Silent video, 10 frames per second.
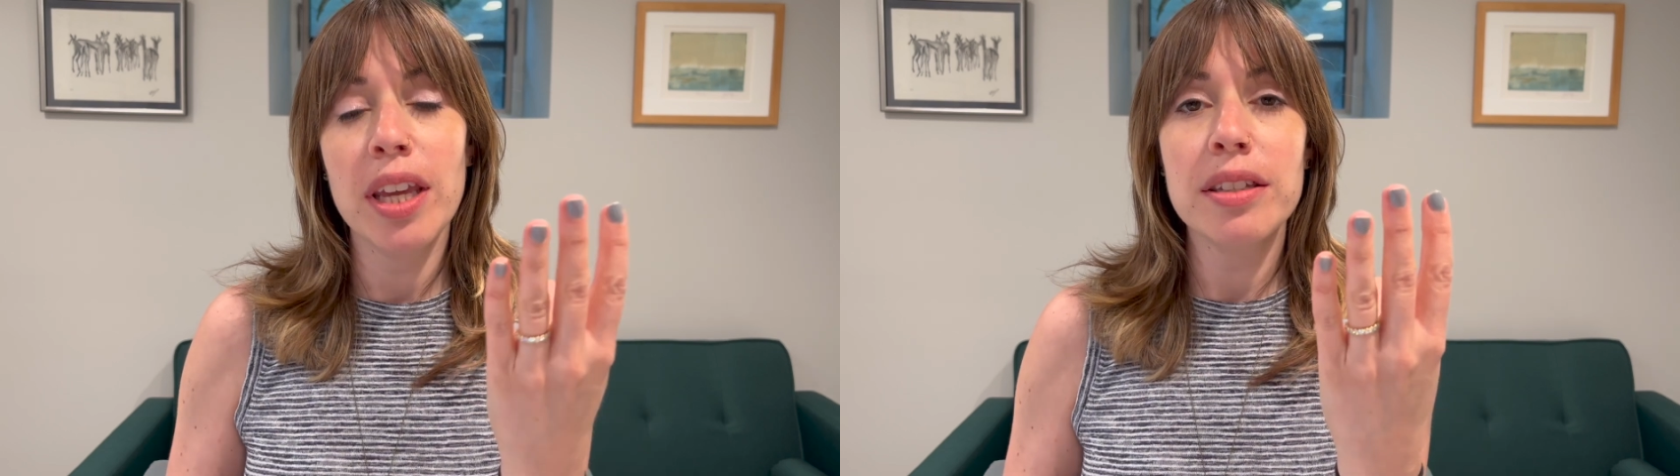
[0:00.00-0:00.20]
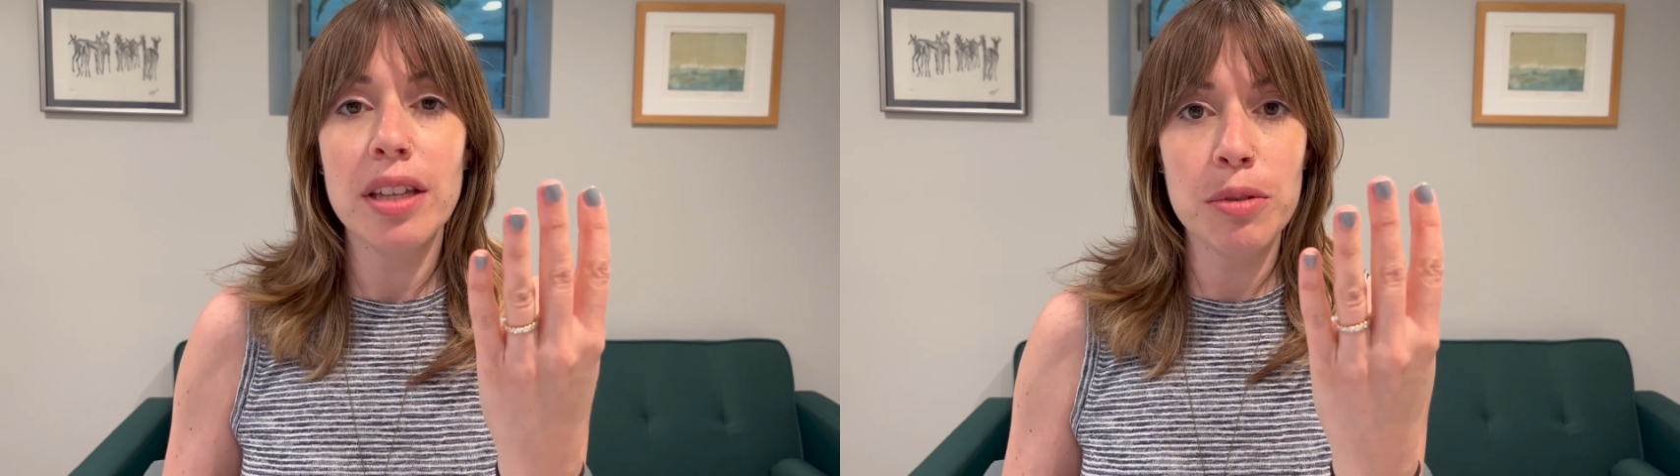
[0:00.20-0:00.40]

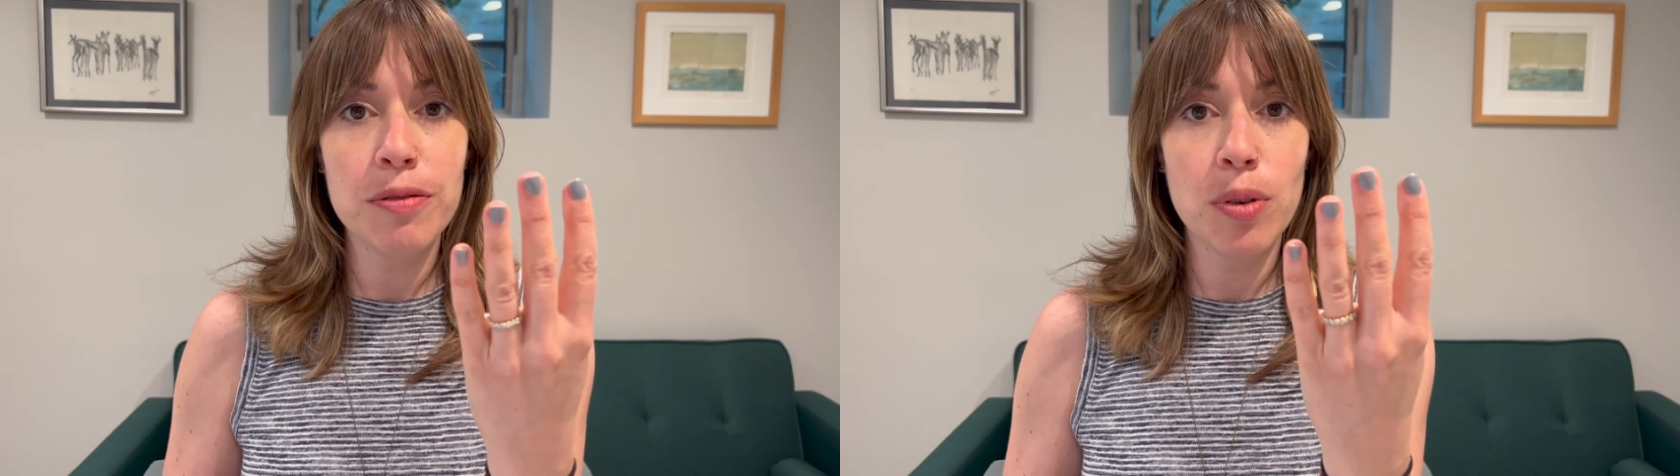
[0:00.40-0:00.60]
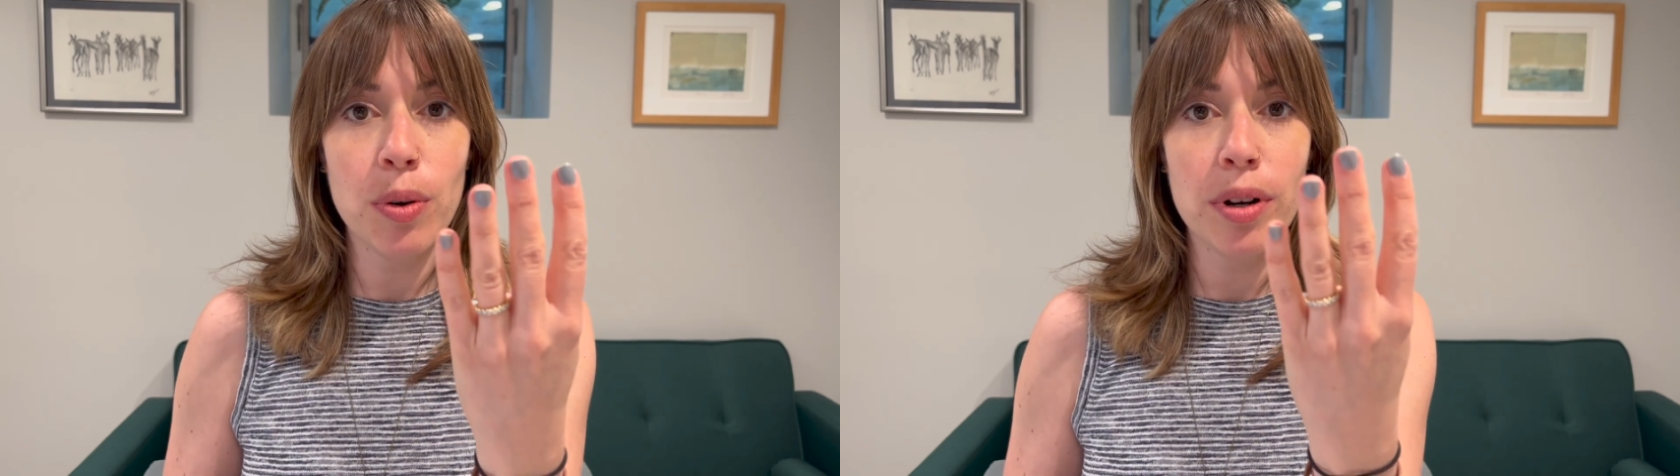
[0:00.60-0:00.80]
double
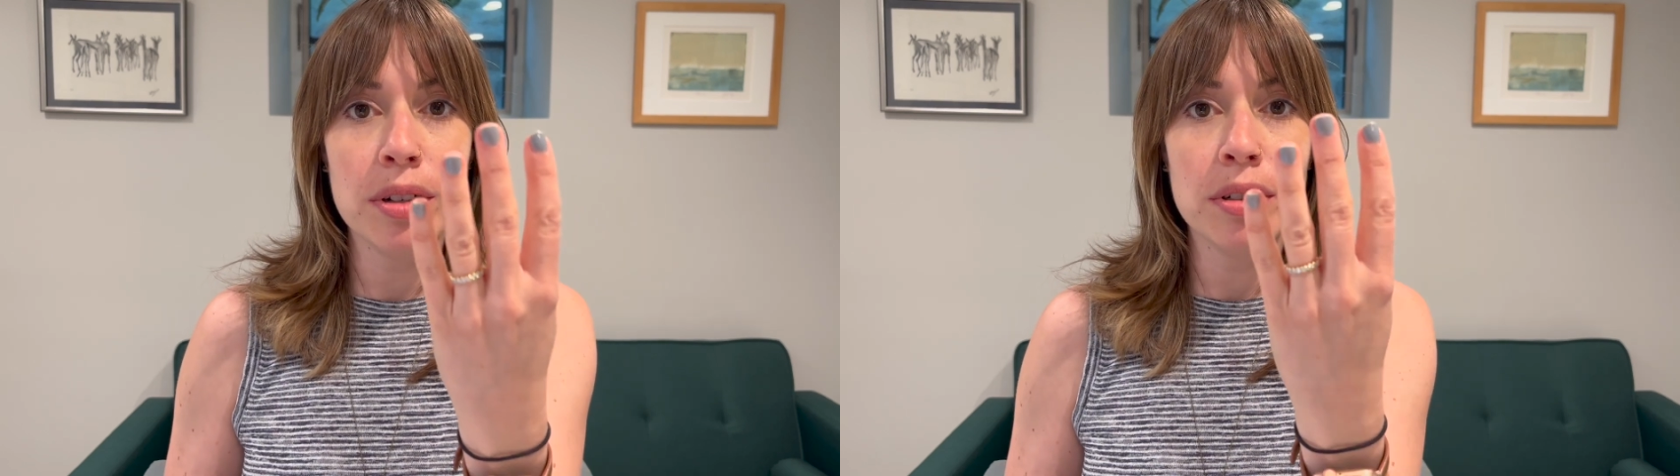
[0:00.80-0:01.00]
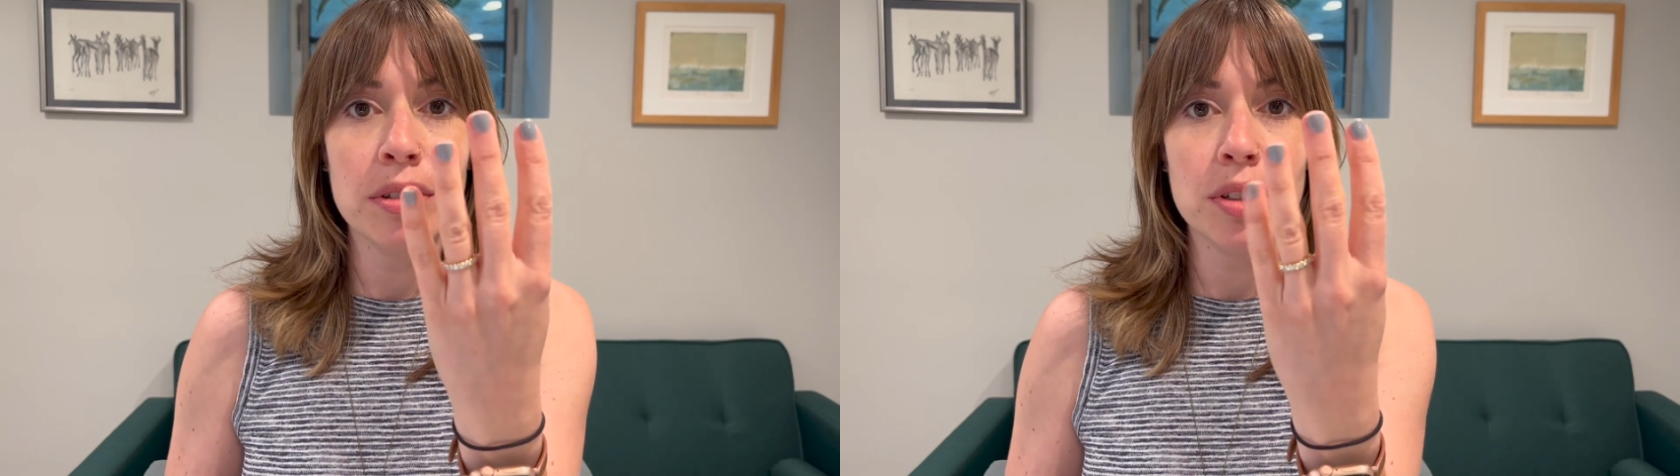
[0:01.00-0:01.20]

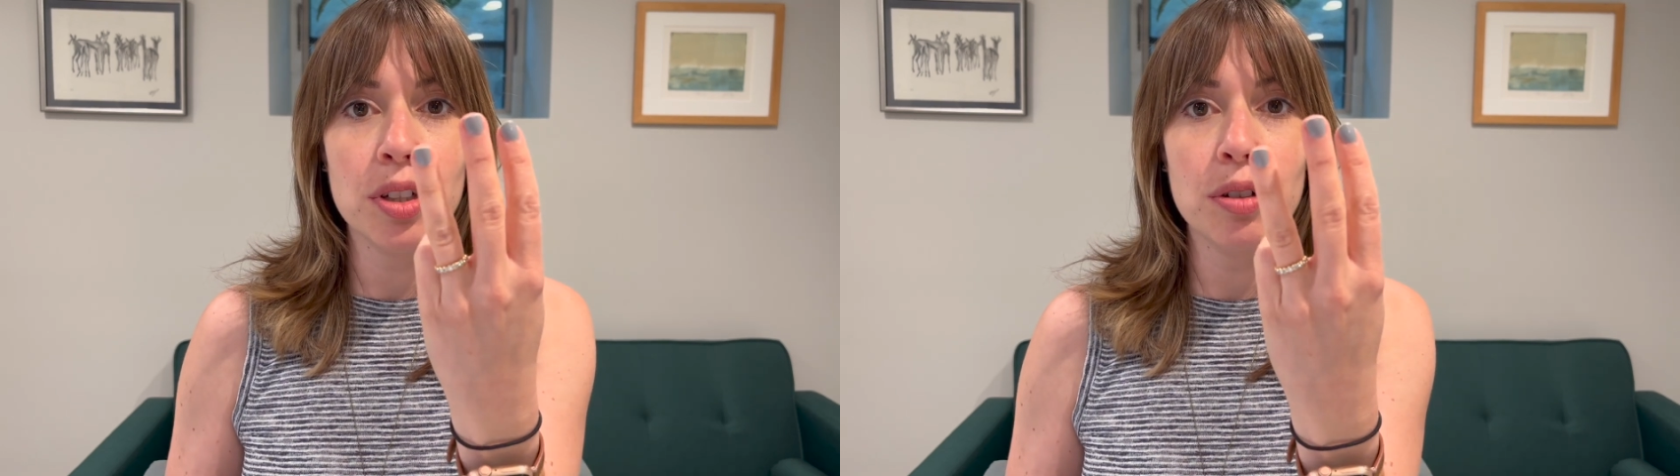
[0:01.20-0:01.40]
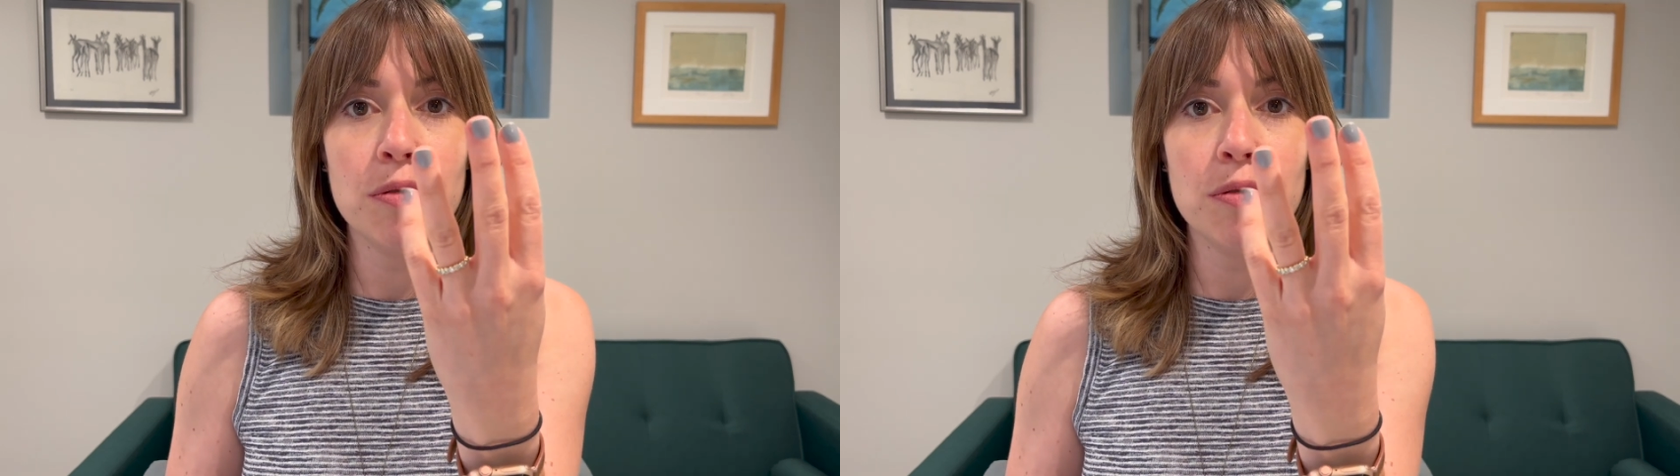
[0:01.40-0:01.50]
4, 2,